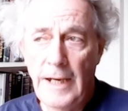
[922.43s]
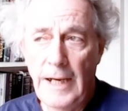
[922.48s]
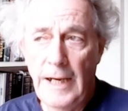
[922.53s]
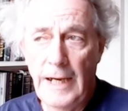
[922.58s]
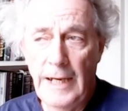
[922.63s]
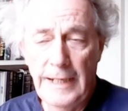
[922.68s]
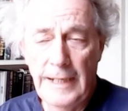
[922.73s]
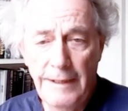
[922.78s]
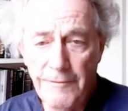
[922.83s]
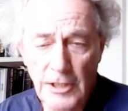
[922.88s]

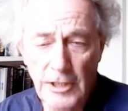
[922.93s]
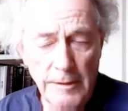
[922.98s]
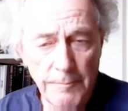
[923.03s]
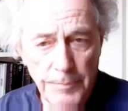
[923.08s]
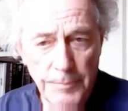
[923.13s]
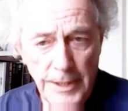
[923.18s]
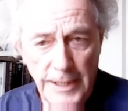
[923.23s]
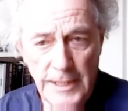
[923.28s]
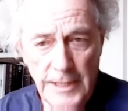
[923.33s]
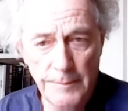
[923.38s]
I never
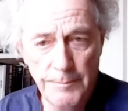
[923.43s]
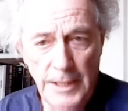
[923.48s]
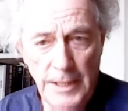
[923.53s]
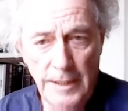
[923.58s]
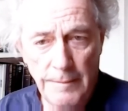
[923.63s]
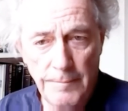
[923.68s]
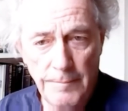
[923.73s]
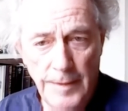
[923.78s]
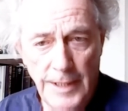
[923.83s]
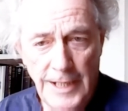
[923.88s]
complained
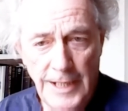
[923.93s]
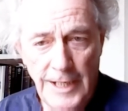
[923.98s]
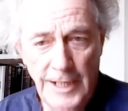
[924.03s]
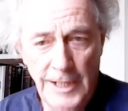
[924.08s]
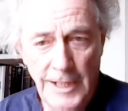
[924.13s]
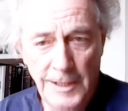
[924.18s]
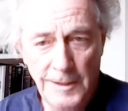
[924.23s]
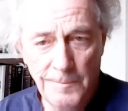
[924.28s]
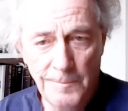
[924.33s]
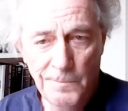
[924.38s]
about my
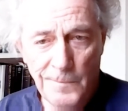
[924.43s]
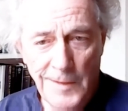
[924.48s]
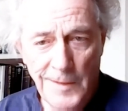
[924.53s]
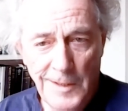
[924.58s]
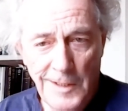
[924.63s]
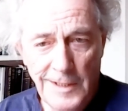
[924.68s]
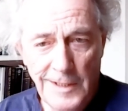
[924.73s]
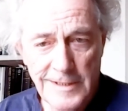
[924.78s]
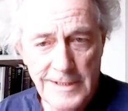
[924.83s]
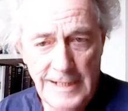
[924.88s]

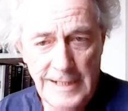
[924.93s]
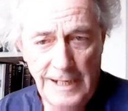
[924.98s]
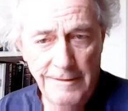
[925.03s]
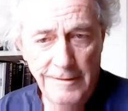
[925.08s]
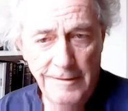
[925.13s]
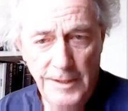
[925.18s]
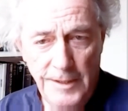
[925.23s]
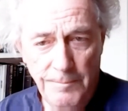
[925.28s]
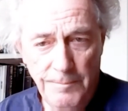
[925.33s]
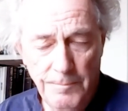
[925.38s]

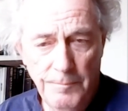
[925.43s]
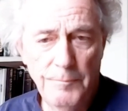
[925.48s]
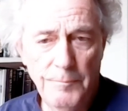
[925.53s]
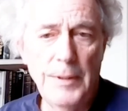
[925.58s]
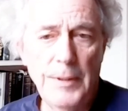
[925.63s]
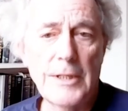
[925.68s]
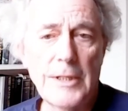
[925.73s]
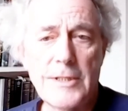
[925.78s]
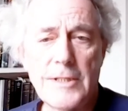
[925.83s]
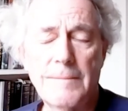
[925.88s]
salary,
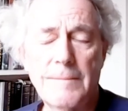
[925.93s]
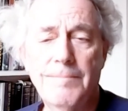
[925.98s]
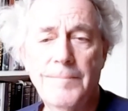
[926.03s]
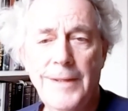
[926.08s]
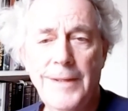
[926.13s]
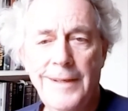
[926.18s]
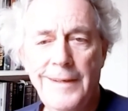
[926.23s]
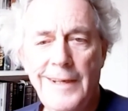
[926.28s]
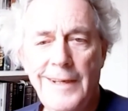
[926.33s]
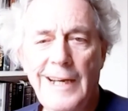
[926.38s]
but
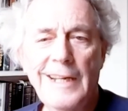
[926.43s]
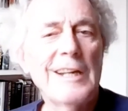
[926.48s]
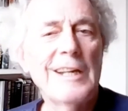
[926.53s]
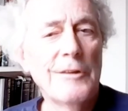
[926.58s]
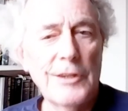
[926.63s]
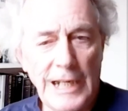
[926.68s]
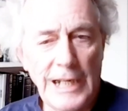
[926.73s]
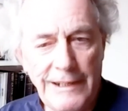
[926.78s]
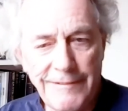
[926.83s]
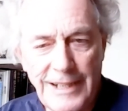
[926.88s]
I don't
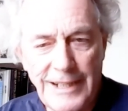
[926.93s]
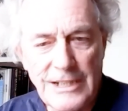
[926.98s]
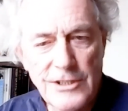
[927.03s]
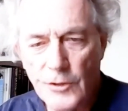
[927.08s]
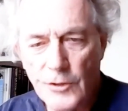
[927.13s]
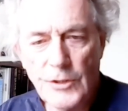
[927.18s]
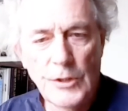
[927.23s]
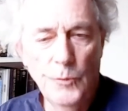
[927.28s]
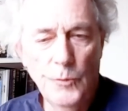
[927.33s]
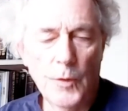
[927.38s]
think if I
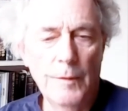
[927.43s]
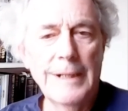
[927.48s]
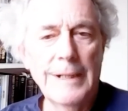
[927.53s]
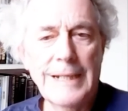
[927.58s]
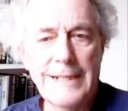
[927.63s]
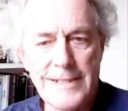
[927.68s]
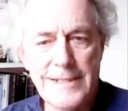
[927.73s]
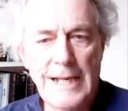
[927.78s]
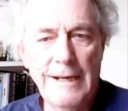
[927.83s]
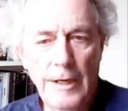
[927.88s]
told you what my
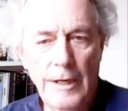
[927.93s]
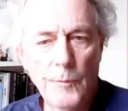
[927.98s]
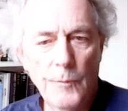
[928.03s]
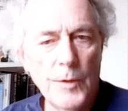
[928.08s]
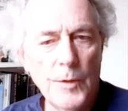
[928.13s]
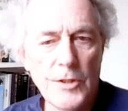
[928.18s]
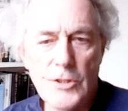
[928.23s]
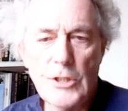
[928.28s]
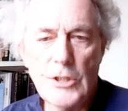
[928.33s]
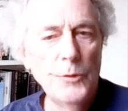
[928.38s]
salary
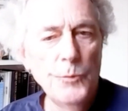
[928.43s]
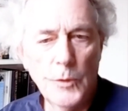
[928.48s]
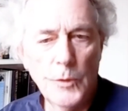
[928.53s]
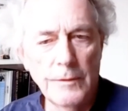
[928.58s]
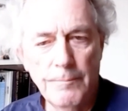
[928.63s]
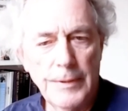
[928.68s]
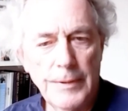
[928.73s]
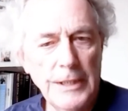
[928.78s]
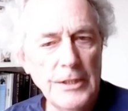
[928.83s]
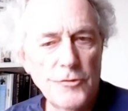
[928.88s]
was, you
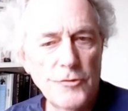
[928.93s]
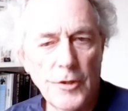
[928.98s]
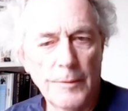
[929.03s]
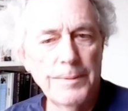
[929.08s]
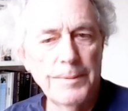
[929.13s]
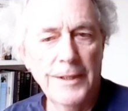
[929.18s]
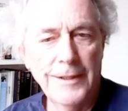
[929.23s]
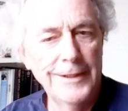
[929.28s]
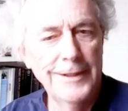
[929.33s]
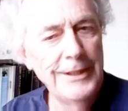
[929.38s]
wouldn't be
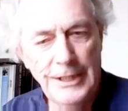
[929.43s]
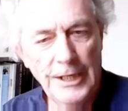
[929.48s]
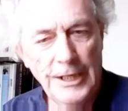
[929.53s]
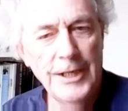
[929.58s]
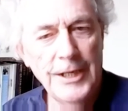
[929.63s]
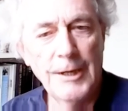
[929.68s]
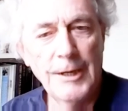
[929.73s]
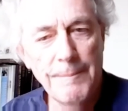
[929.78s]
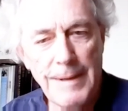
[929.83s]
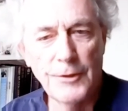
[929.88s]
dropping. You know,
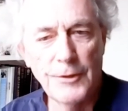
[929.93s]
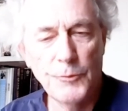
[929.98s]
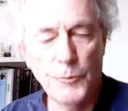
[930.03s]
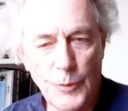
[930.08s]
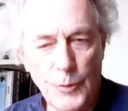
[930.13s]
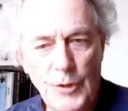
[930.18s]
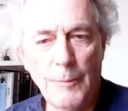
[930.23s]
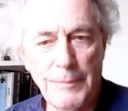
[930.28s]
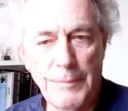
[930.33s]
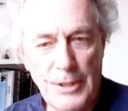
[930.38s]
your mouth
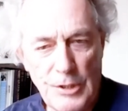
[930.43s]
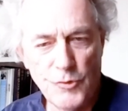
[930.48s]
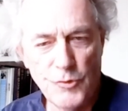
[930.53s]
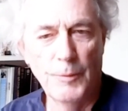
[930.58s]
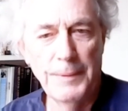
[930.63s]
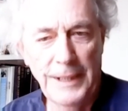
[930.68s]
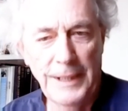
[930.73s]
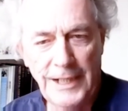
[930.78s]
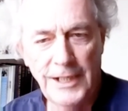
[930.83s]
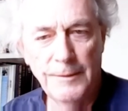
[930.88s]
would not be
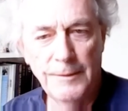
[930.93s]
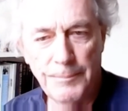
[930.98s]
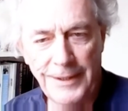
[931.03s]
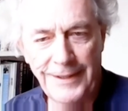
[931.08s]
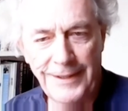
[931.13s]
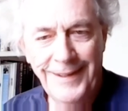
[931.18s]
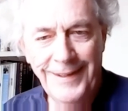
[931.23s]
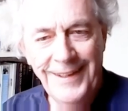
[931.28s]
dropping open.